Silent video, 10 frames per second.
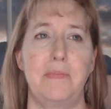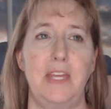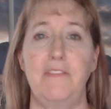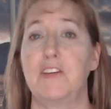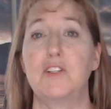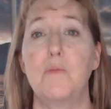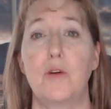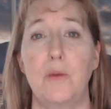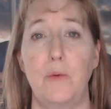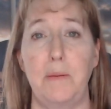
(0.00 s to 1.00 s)
if there's more
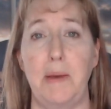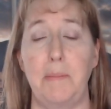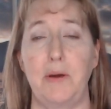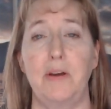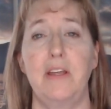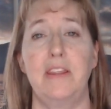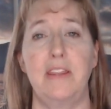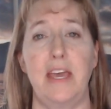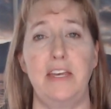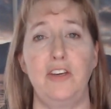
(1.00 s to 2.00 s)
than one member,
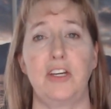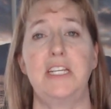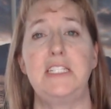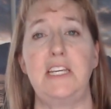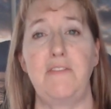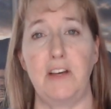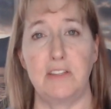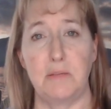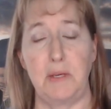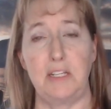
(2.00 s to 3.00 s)
then you're going to
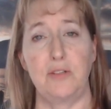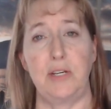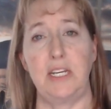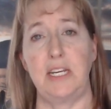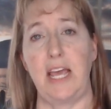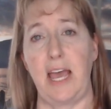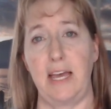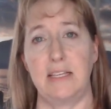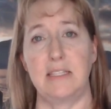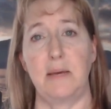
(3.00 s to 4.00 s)
default to being treated
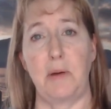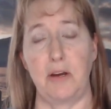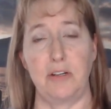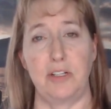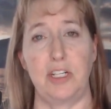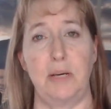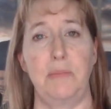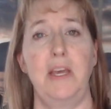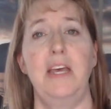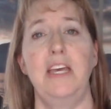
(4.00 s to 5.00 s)
as a partnership.
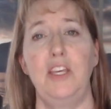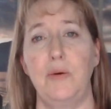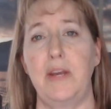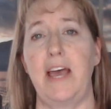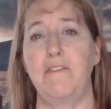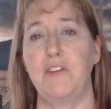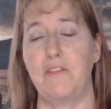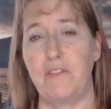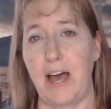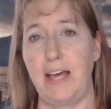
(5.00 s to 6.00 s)
You would have to
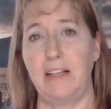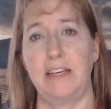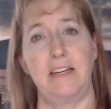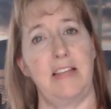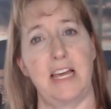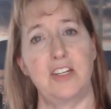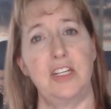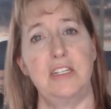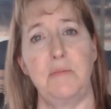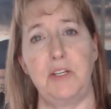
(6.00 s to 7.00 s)
file an
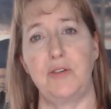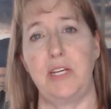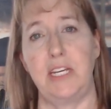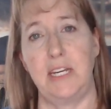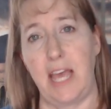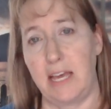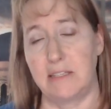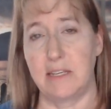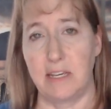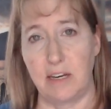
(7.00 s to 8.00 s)
election to be treated
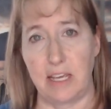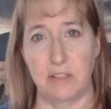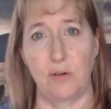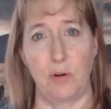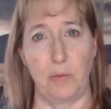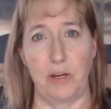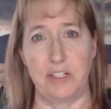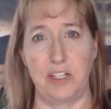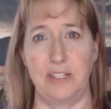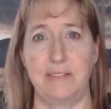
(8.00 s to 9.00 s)
as an S
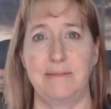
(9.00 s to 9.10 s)
corporation.